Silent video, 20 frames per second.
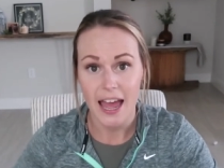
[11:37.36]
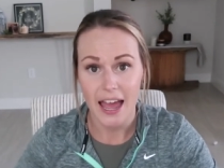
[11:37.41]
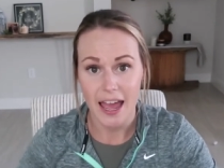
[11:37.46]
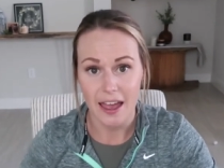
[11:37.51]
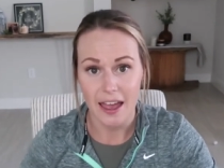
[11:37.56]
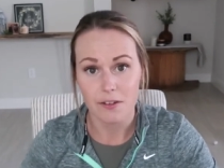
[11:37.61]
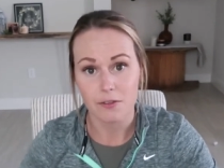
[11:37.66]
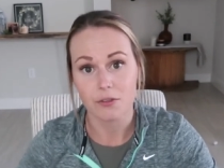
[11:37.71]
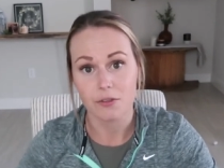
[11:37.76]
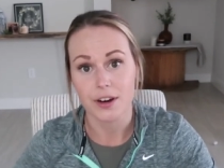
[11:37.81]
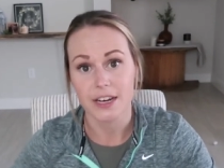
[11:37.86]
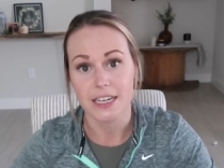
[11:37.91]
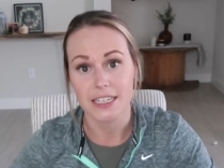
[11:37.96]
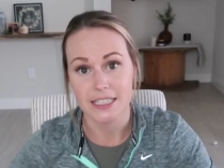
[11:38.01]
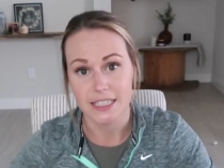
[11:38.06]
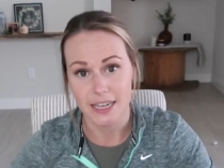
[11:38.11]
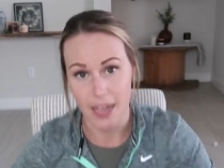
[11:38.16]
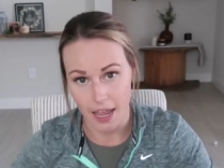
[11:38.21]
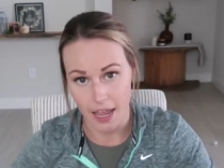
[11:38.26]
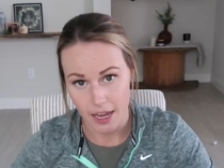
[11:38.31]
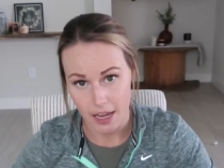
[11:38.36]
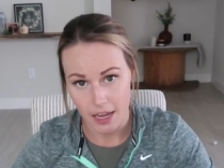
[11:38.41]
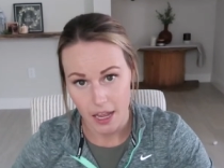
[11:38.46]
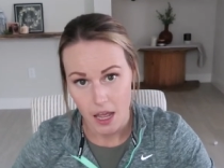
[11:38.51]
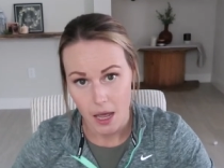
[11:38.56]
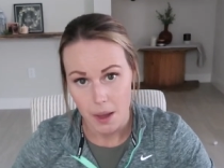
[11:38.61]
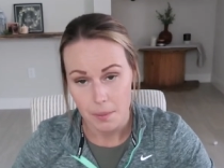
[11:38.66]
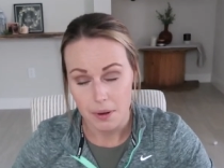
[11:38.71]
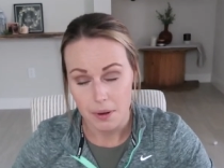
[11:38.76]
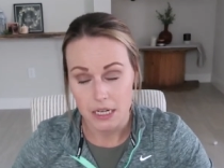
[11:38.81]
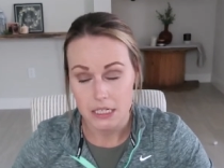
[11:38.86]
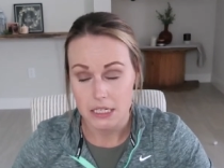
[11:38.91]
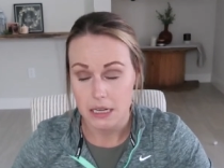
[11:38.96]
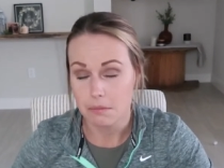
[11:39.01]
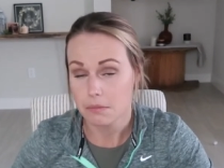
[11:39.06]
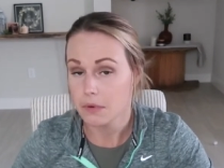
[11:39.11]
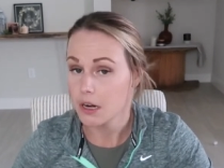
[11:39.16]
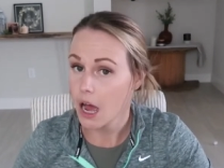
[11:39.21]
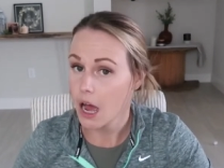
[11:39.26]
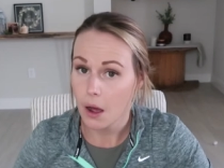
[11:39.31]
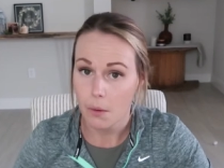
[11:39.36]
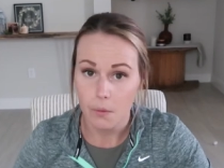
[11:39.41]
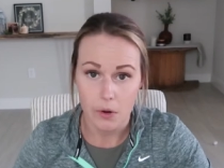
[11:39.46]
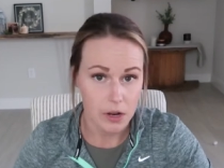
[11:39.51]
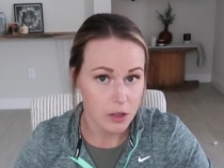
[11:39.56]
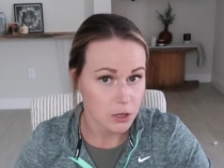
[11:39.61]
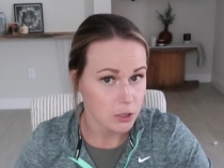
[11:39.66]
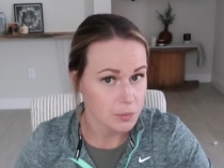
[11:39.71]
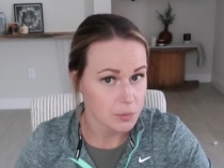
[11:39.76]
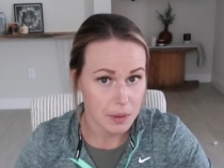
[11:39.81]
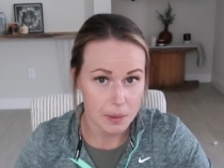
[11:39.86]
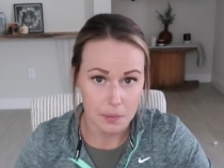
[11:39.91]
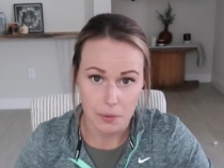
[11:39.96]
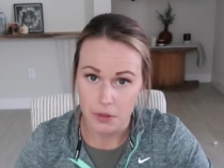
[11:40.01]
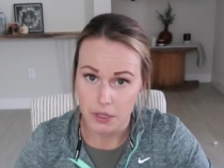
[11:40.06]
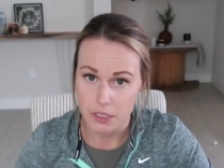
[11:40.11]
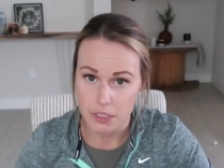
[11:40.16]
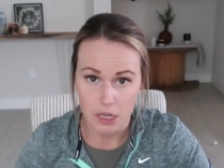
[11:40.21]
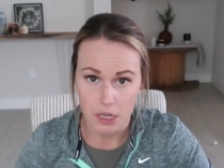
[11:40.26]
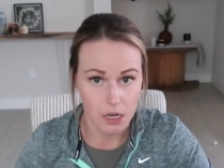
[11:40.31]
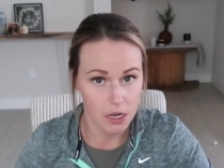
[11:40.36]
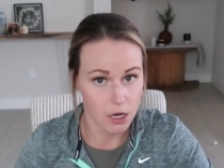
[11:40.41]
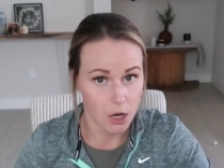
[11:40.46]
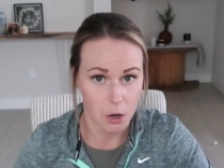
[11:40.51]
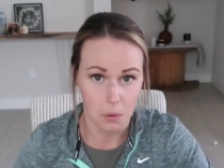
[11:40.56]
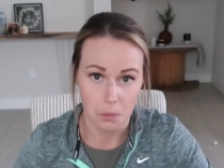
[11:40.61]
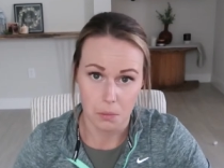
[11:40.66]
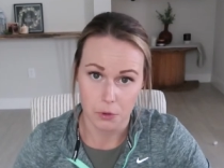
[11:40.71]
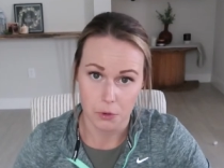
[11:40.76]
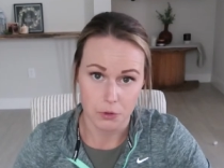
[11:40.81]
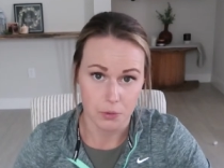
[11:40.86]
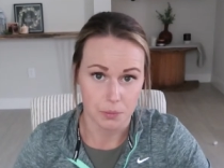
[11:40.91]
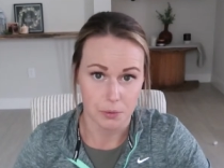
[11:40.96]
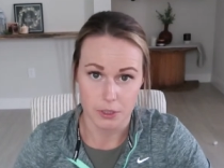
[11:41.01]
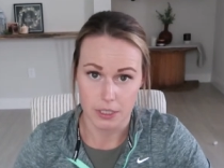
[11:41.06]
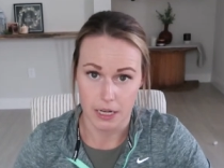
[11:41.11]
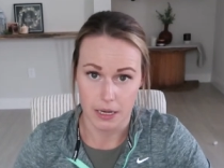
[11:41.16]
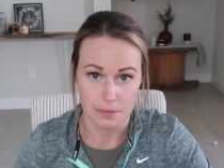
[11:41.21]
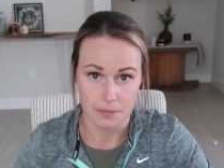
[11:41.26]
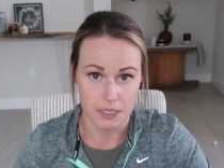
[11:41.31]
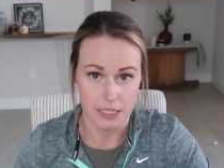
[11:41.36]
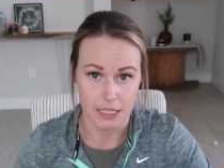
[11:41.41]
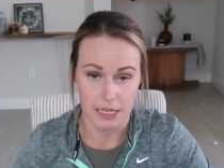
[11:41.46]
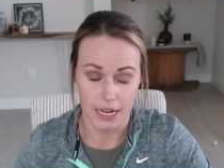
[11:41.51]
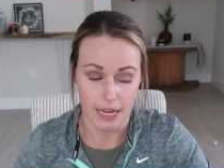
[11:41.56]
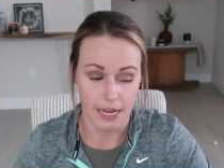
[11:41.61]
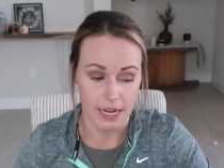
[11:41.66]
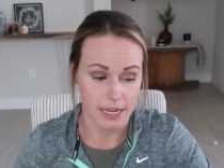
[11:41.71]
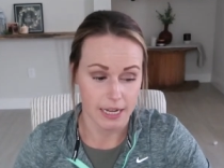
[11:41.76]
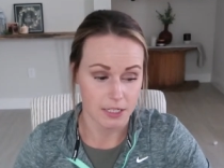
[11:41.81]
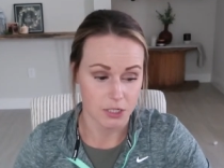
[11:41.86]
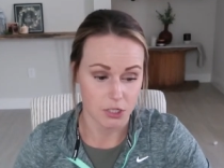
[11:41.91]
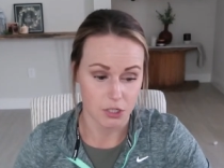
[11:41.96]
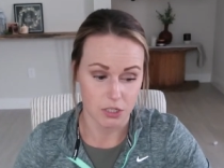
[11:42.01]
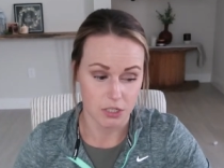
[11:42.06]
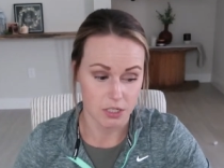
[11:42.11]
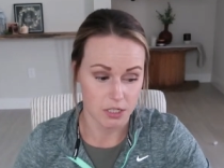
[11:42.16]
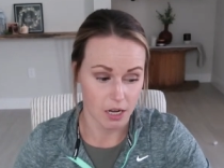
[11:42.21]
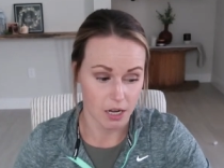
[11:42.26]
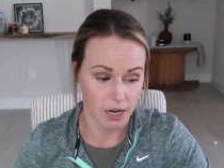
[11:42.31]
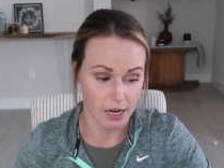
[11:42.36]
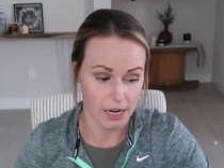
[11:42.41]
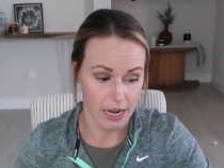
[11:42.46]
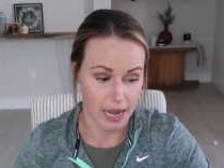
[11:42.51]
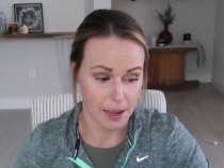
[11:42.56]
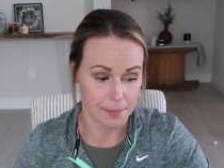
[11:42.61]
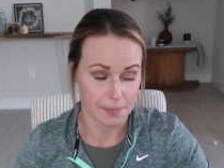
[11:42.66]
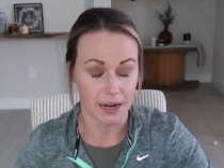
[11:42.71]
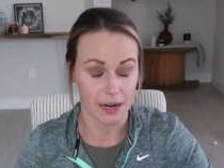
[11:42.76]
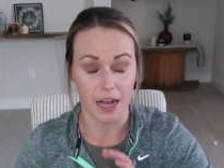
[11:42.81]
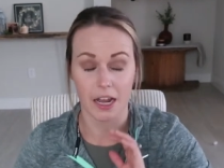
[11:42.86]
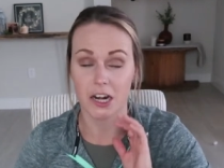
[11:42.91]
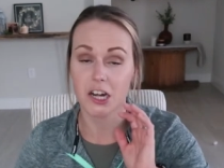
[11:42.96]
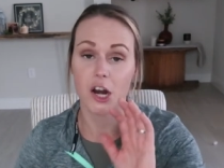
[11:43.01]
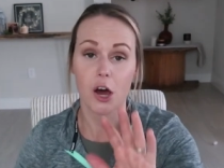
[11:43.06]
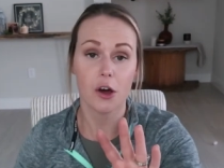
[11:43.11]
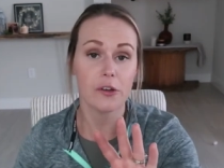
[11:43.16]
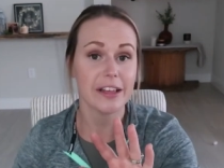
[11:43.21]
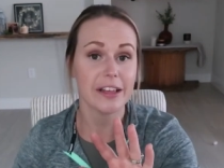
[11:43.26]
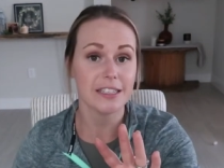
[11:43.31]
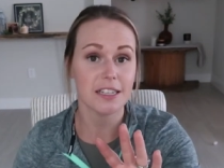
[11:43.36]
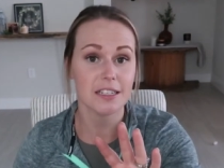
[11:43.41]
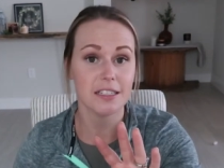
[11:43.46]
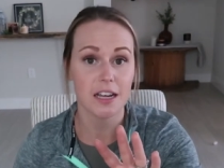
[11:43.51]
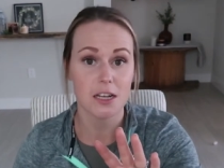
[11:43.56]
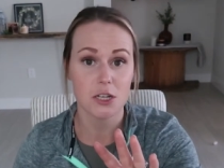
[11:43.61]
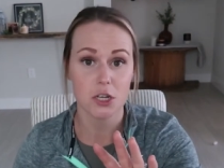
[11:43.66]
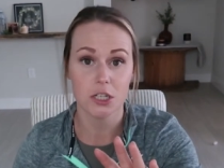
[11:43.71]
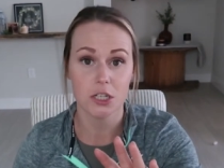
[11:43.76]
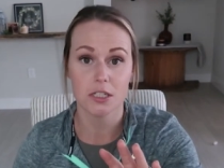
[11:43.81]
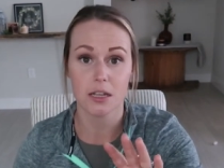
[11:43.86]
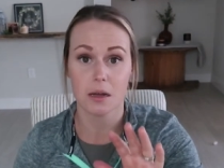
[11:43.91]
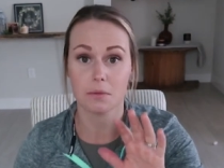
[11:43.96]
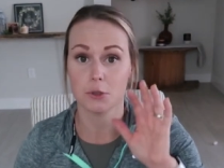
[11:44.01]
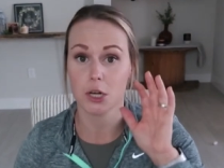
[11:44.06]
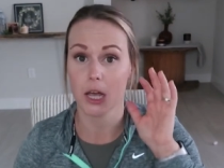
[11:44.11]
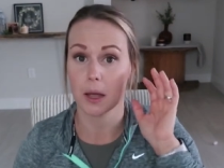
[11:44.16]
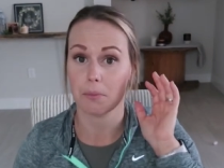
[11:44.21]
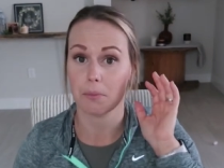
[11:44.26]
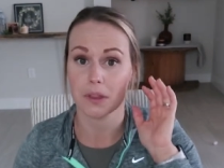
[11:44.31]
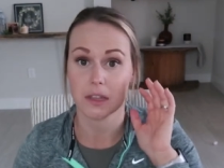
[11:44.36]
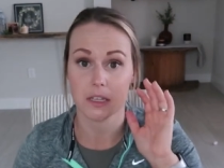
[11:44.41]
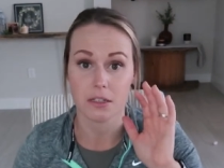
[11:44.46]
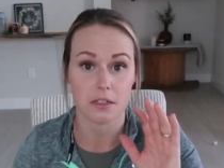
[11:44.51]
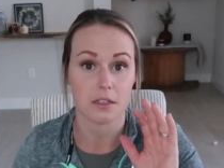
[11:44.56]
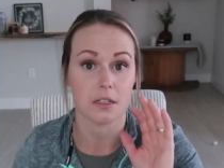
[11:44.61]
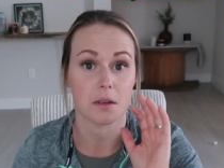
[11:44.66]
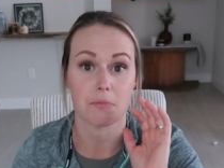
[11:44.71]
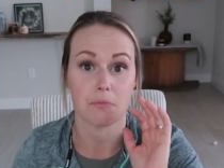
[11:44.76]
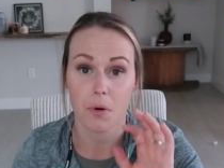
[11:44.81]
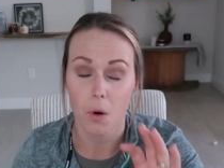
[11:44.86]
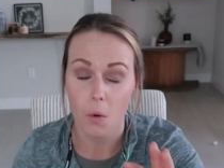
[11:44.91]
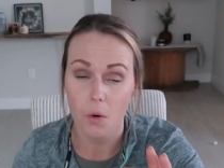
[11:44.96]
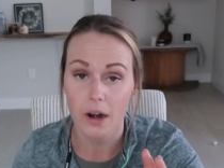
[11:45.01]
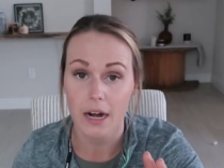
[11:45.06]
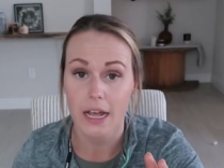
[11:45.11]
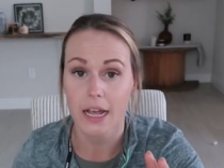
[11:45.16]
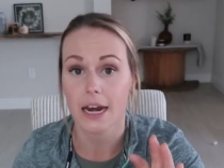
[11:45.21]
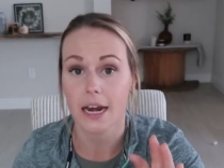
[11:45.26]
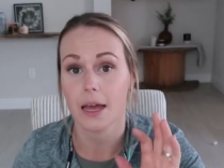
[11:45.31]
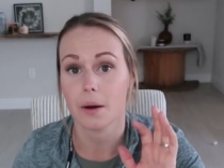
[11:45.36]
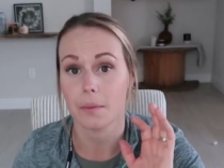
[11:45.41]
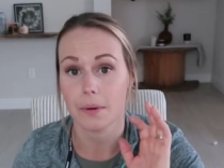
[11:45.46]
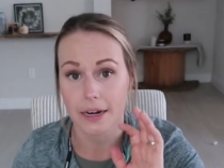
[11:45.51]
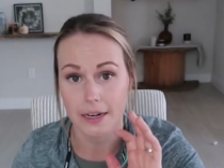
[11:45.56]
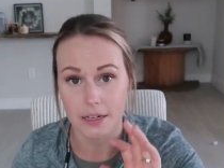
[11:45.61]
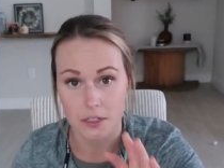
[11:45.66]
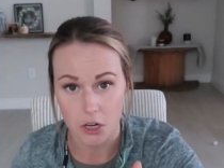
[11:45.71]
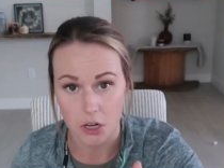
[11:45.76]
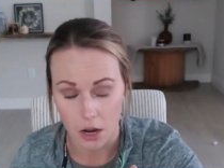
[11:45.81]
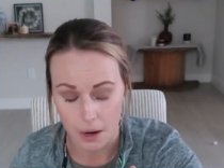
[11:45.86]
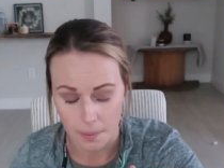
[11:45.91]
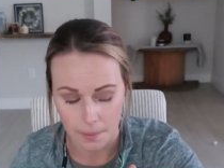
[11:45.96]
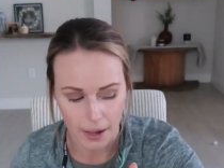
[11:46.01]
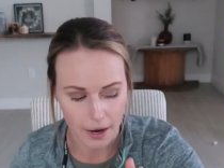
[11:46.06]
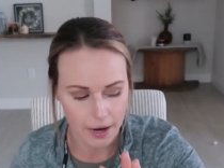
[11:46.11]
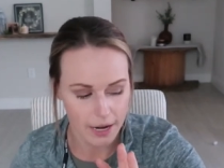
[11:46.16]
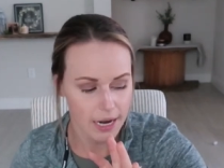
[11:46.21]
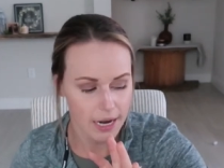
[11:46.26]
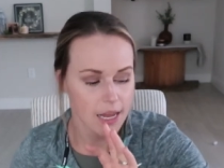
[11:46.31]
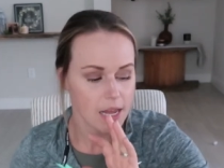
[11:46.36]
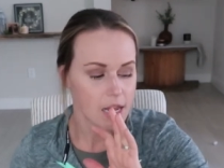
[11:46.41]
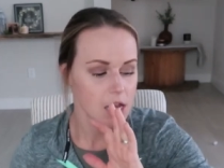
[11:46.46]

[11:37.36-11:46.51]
every day because I'm not one of those people that's gonna go multiple times a day. It's just not gonna happen. I know that's a touchy subject, but this is important and we need to talk about it.